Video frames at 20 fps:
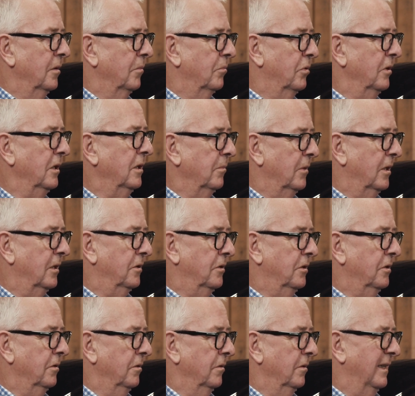pretty
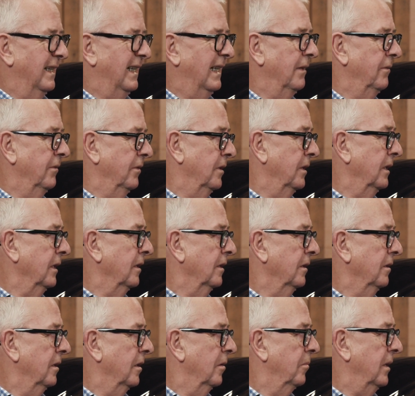much everything
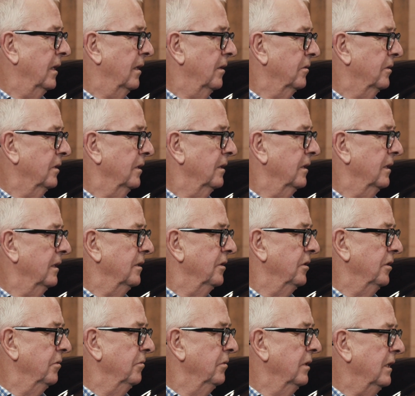about it is
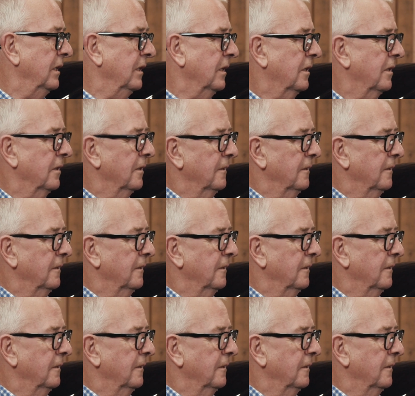unique.